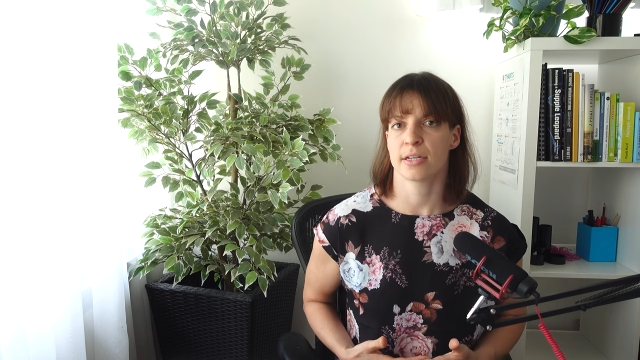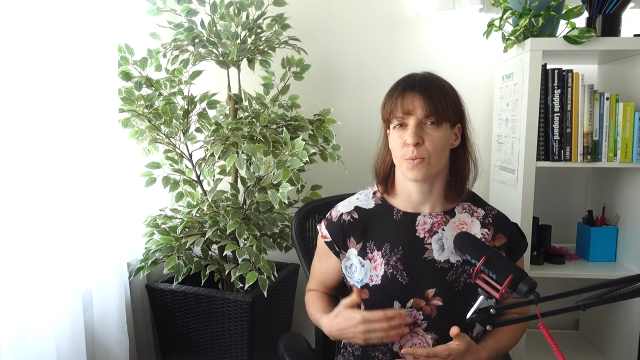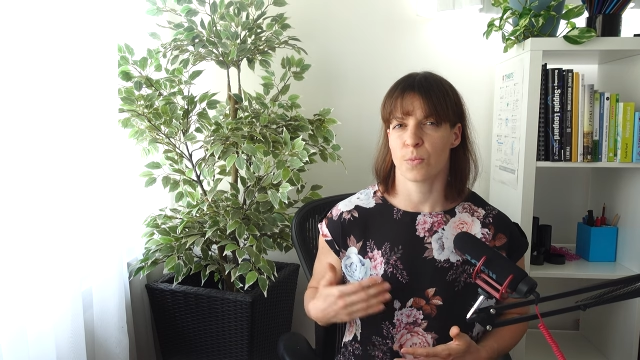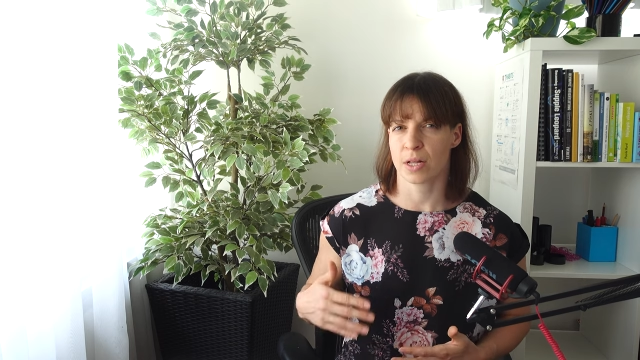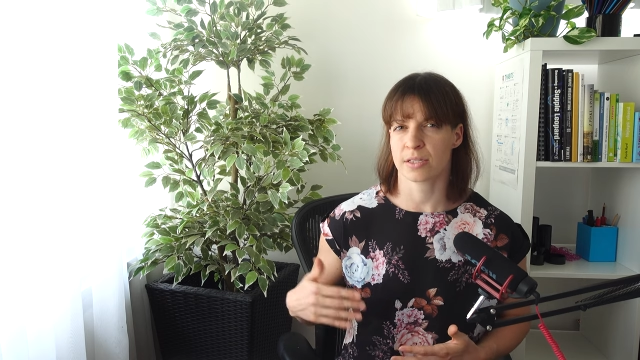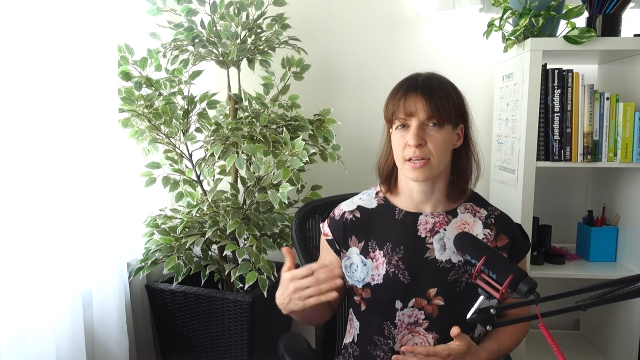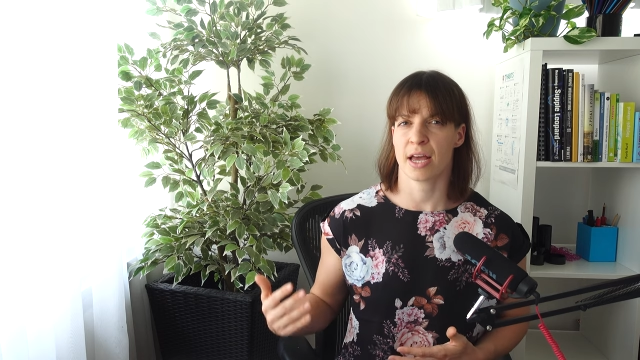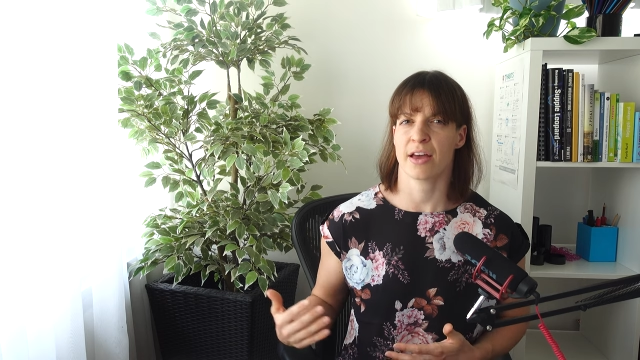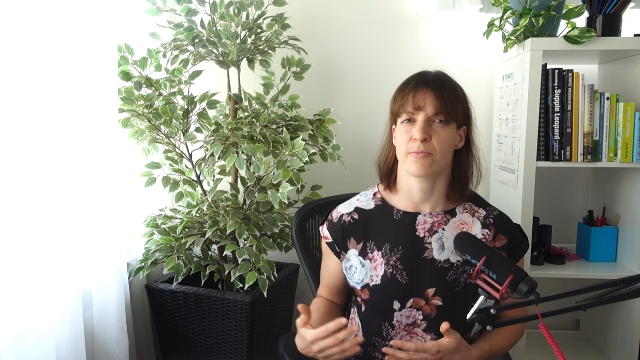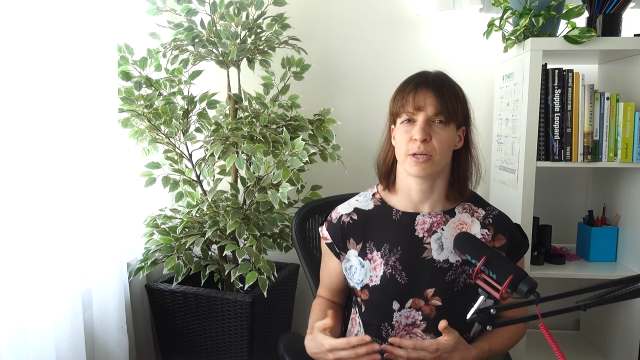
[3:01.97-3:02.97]
that once I
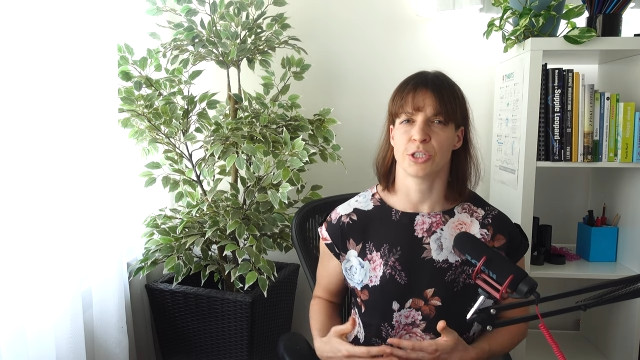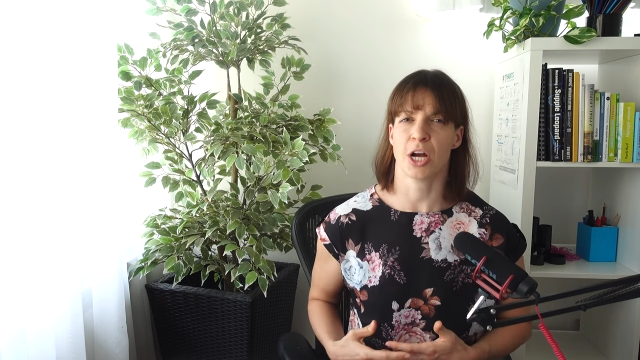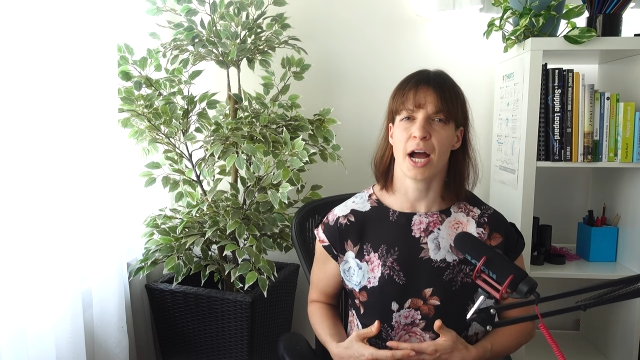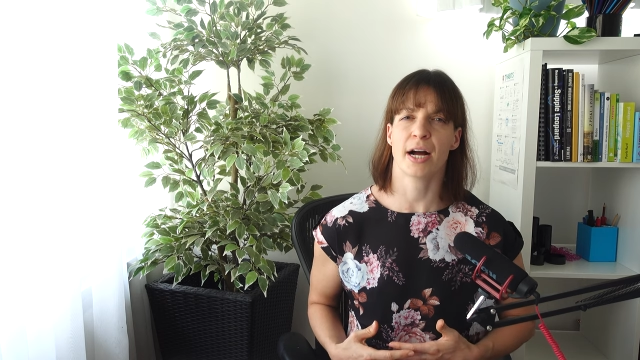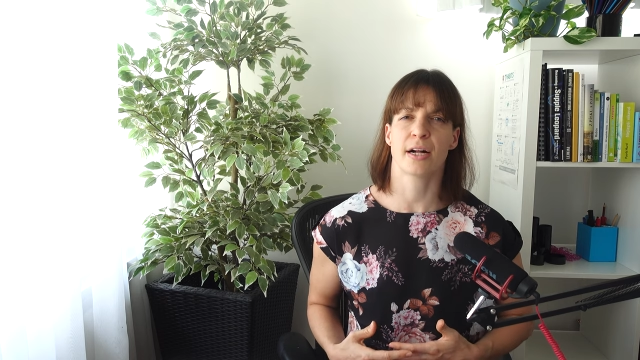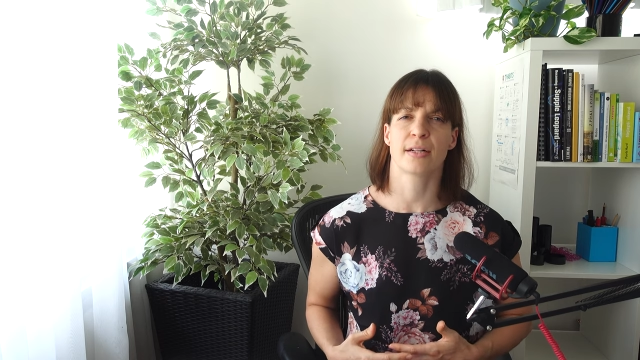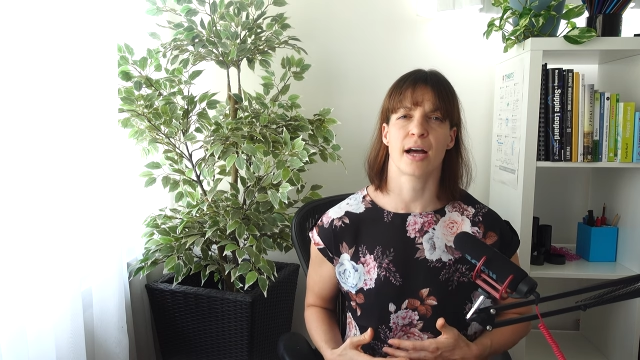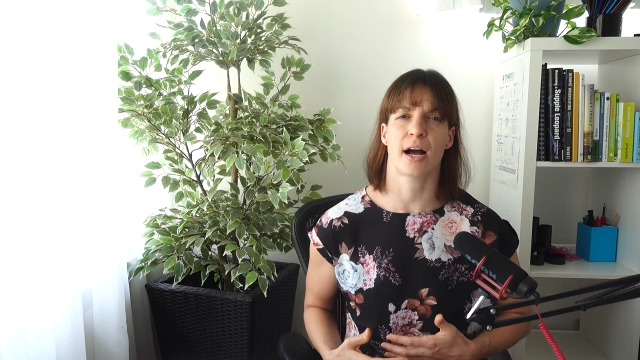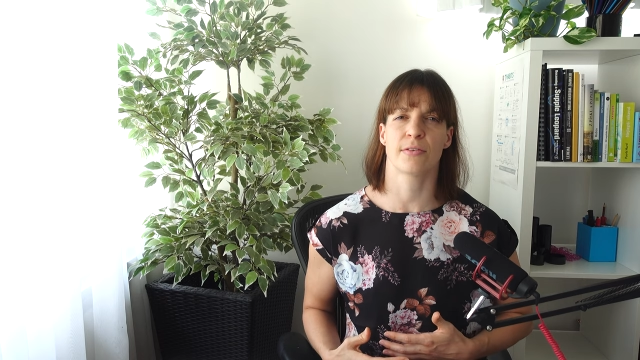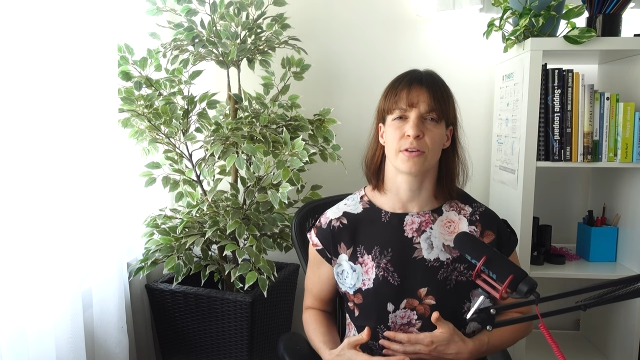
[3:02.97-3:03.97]
have my child,
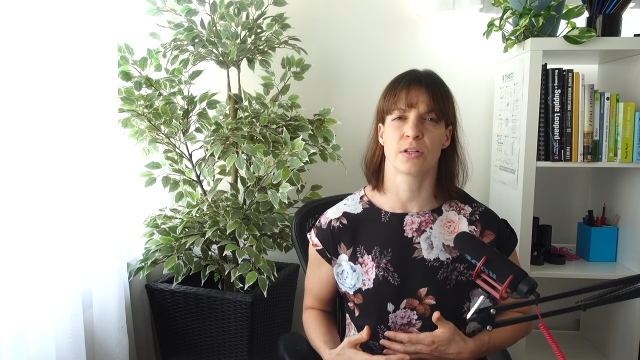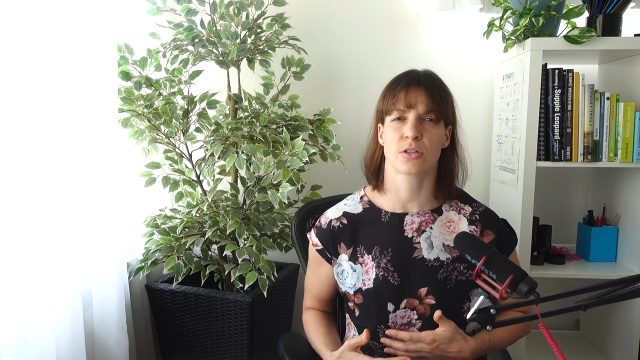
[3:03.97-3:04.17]
I will